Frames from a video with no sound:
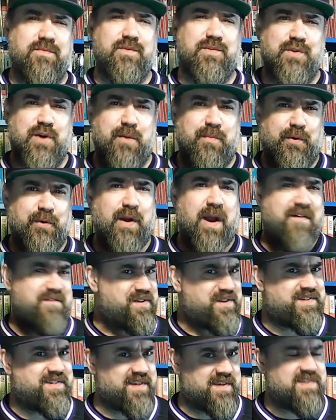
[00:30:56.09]

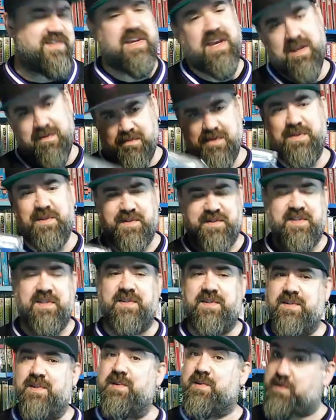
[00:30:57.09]
TurboGrafx 16, but this
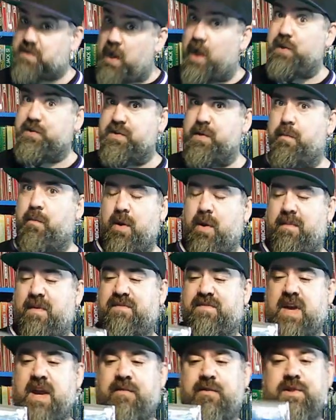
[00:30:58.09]
is this is also one of my
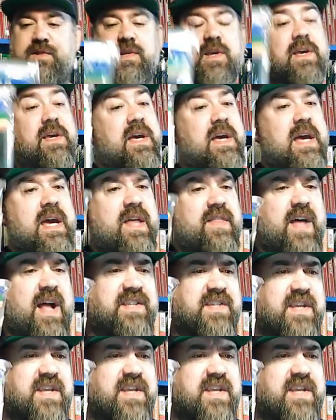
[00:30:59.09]
favorites. That's